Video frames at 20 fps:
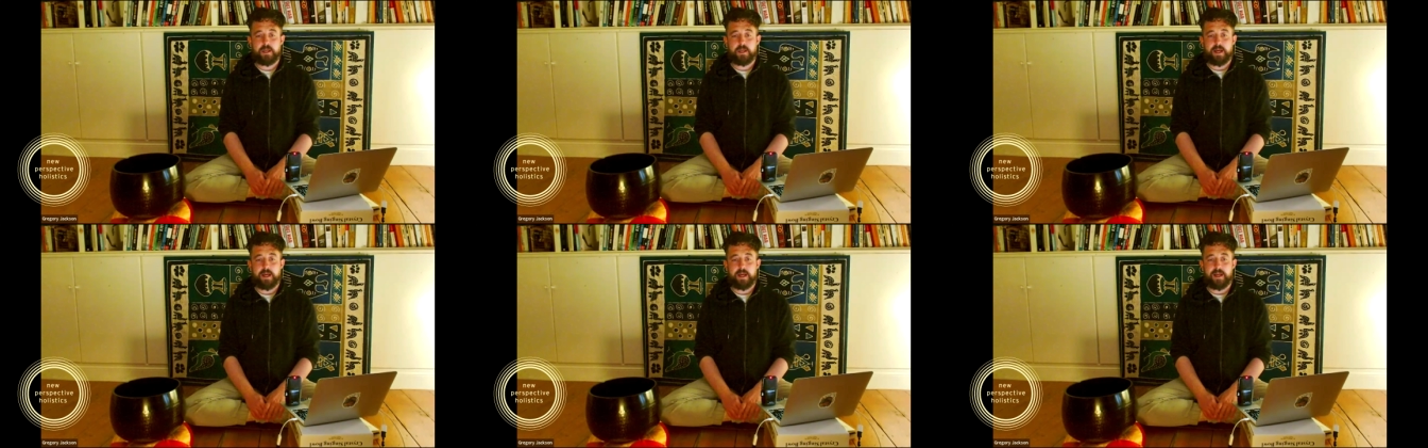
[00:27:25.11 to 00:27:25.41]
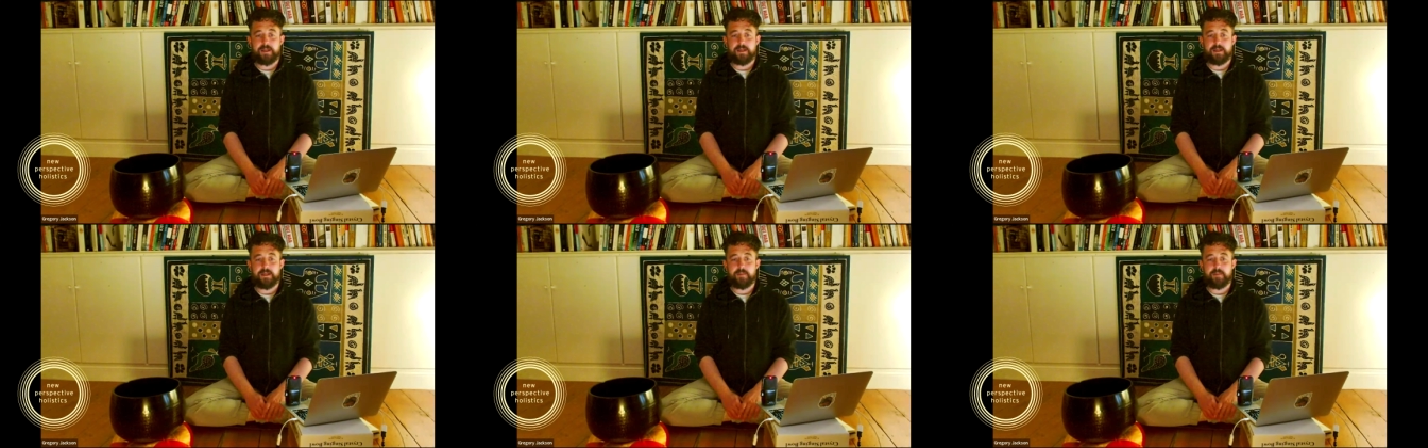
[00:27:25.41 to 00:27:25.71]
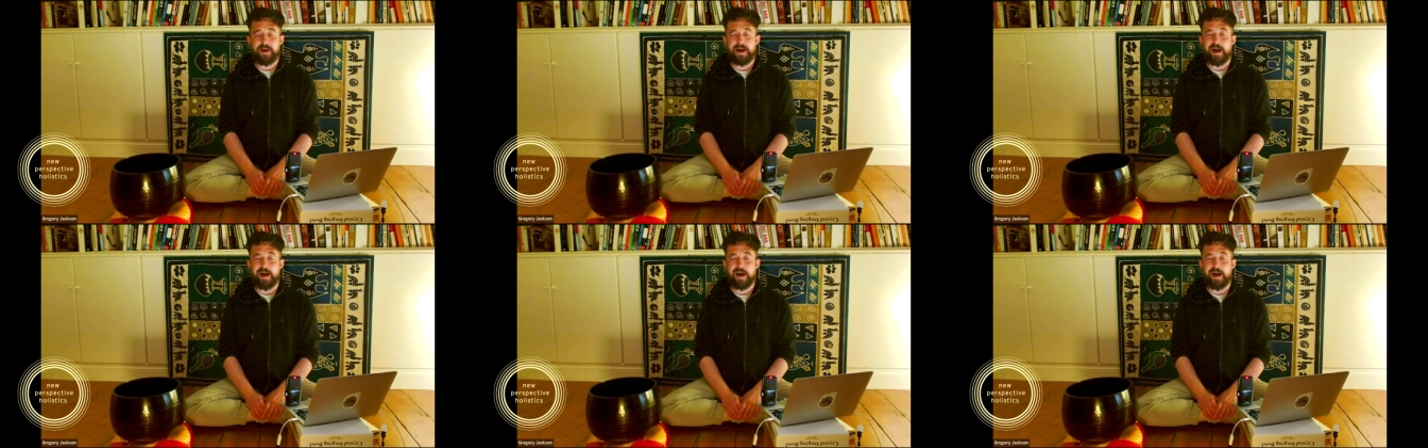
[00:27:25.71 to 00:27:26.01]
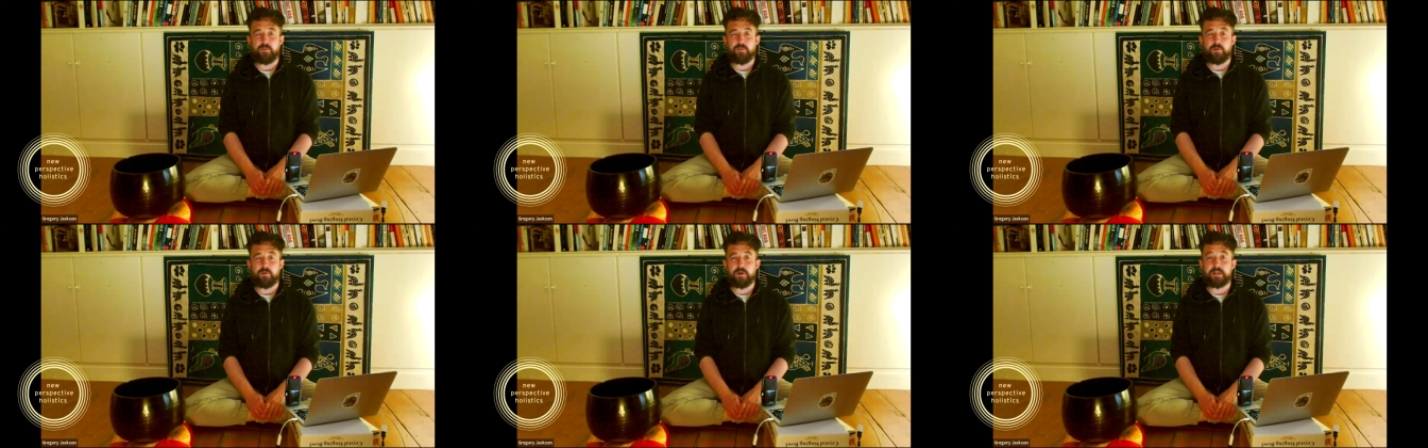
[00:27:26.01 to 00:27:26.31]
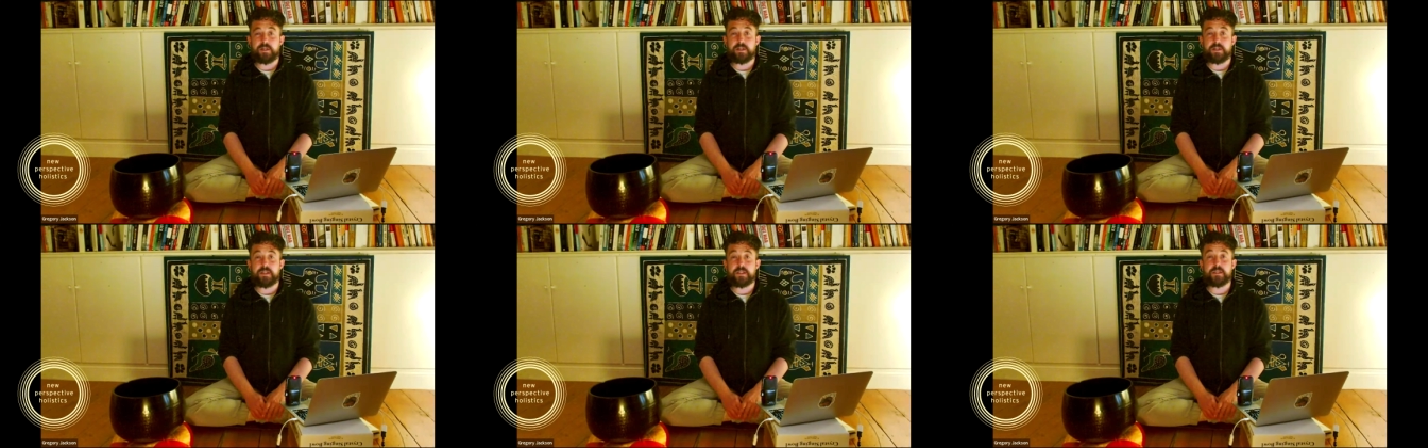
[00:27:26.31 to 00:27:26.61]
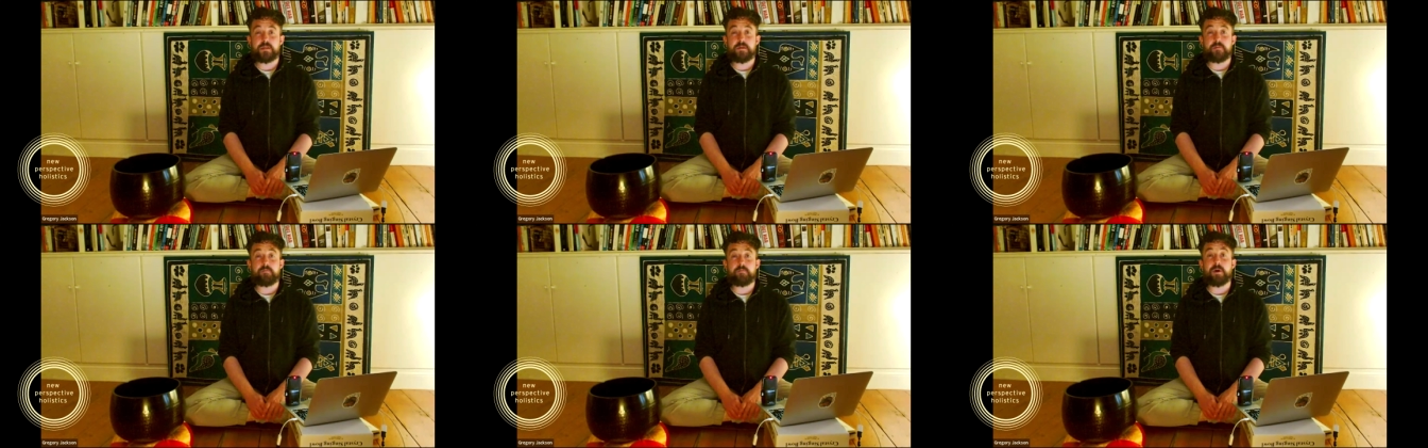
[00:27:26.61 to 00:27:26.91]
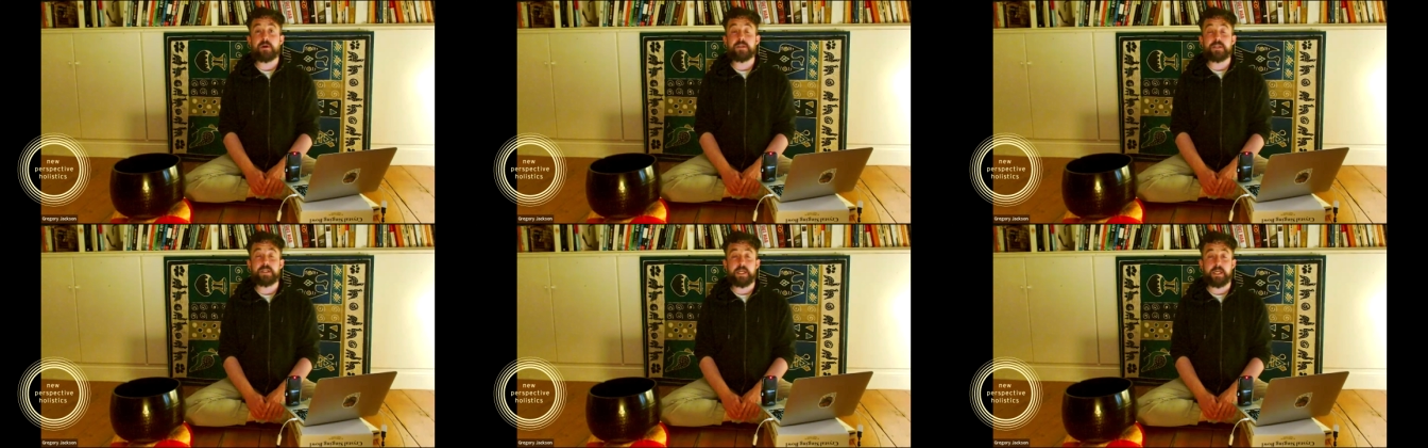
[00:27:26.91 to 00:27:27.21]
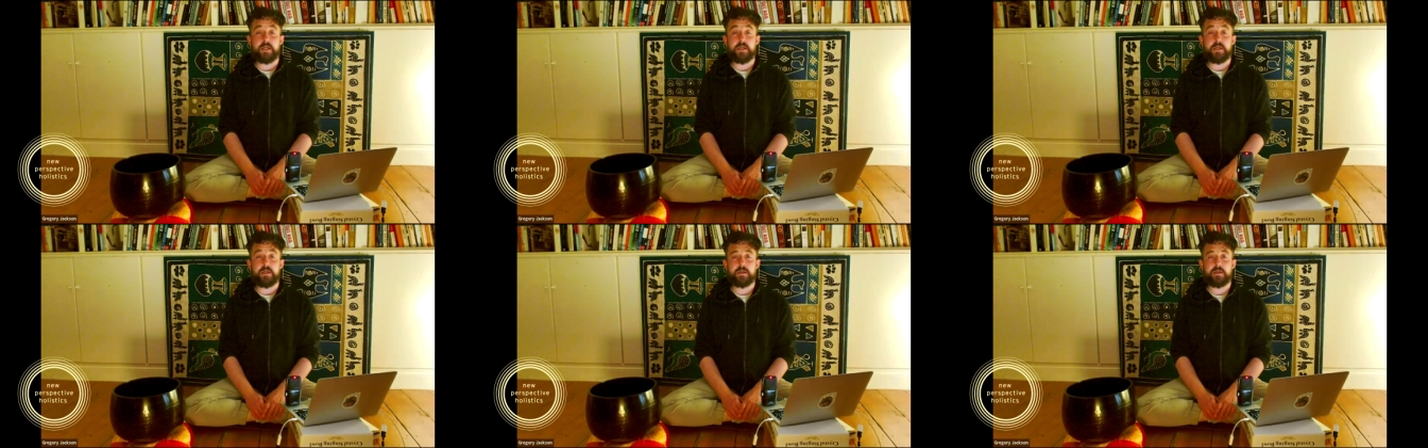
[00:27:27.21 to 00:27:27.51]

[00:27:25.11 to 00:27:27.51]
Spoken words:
And the Pali word is smrti,